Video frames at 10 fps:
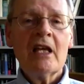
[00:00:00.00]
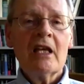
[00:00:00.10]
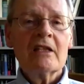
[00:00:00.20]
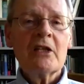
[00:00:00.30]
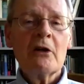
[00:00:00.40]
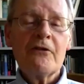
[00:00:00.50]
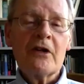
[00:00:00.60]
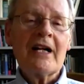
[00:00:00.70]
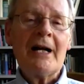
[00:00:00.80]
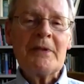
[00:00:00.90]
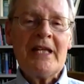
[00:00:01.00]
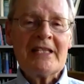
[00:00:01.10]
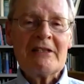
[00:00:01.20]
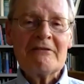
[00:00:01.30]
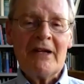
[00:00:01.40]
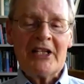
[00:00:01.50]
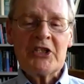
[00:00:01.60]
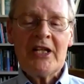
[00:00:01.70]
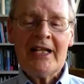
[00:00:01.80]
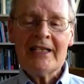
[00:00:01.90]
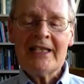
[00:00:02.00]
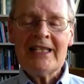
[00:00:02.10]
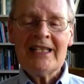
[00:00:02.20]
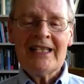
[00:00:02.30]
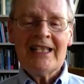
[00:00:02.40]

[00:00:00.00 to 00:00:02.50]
So for comprehensive rationality,